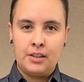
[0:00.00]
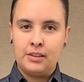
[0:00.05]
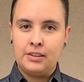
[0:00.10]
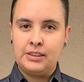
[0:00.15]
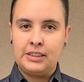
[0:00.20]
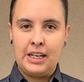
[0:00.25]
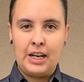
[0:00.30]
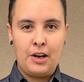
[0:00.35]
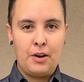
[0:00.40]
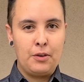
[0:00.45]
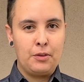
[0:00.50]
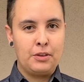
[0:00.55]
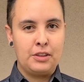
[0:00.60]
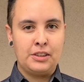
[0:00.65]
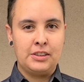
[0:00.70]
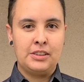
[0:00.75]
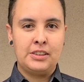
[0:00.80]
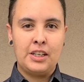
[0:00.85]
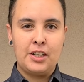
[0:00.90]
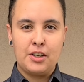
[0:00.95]
down the
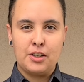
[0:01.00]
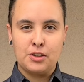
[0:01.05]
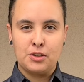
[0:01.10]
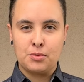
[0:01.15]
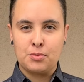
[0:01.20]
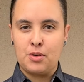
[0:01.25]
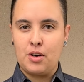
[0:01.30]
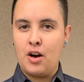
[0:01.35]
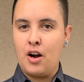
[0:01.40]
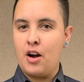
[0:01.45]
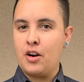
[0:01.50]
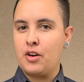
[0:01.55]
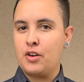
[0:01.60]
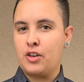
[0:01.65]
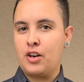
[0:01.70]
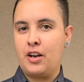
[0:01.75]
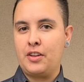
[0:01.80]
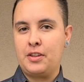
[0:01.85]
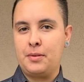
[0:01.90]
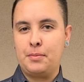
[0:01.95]
stairs wrong or
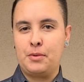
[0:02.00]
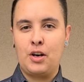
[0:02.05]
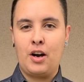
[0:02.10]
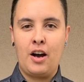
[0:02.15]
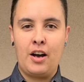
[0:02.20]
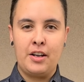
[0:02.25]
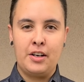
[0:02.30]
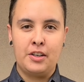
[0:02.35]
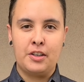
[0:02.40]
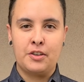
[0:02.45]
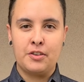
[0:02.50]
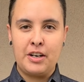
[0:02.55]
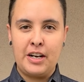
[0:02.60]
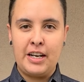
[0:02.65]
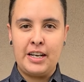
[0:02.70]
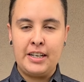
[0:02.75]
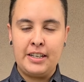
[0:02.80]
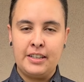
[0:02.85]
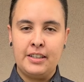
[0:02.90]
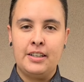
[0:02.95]
got them caught in a
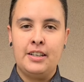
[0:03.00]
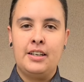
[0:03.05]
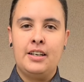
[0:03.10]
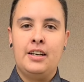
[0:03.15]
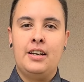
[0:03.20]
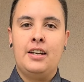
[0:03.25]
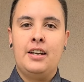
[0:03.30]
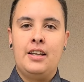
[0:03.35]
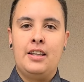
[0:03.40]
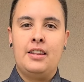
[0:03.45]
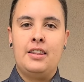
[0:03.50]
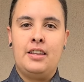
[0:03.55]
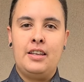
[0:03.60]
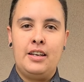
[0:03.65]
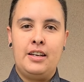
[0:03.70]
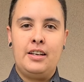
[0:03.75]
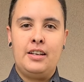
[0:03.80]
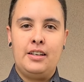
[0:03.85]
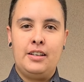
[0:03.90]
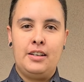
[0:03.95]
grate,
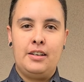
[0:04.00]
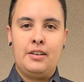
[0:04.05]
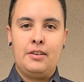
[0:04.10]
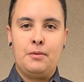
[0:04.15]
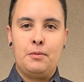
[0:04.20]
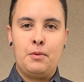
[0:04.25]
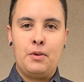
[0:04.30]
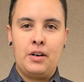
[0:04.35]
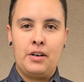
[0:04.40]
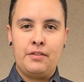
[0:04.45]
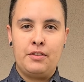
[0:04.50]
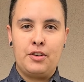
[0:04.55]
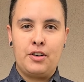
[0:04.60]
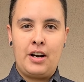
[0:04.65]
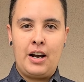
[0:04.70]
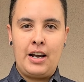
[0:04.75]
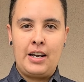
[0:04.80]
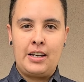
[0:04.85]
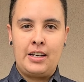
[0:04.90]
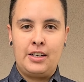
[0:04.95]
then one of your
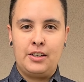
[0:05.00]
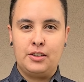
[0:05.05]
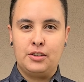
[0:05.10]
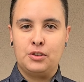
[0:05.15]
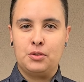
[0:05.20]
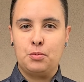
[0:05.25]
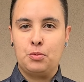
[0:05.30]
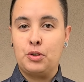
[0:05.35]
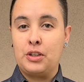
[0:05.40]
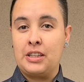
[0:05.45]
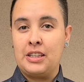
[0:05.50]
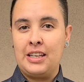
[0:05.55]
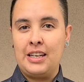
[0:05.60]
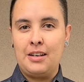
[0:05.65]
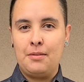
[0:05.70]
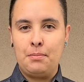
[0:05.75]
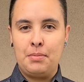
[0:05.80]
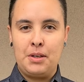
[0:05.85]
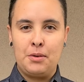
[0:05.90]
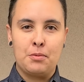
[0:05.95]
high heels would
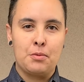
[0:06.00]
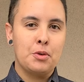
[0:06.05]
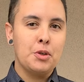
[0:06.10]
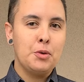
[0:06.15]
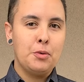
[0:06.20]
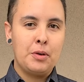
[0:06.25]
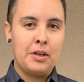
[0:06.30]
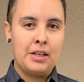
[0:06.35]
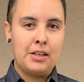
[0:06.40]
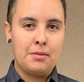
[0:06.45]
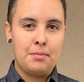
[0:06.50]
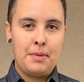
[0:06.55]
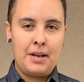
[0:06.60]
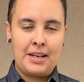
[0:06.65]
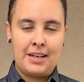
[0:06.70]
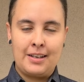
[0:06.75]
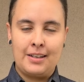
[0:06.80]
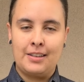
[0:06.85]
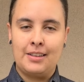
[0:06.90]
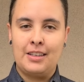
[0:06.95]
then be ruined,
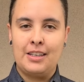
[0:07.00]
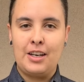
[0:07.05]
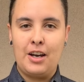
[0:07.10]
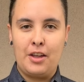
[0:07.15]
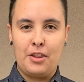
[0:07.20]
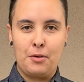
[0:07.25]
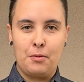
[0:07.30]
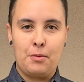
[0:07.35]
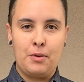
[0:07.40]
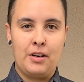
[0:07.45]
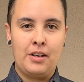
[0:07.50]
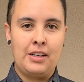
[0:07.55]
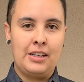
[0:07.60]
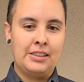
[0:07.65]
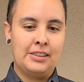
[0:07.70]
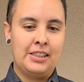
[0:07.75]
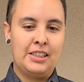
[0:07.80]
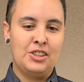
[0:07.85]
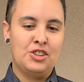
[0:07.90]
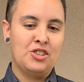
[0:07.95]
making the other one
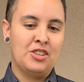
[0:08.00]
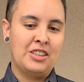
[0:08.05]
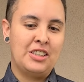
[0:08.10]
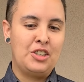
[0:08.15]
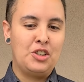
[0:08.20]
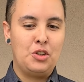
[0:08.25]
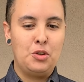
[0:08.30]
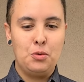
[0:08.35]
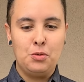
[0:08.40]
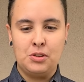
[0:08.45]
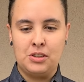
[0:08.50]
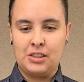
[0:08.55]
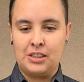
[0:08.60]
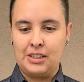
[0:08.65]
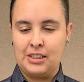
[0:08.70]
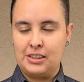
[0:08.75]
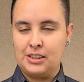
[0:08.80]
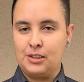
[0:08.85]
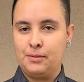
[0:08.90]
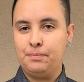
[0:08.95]
essentially
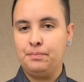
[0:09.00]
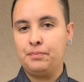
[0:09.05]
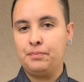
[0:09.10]
useless.